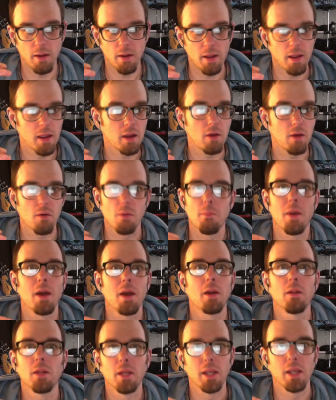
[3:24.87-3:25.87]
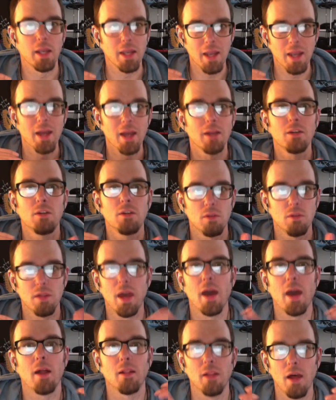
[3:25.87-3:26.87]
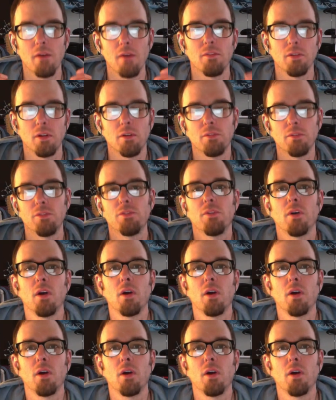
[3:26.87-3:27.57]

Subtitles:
incrementally get to that level of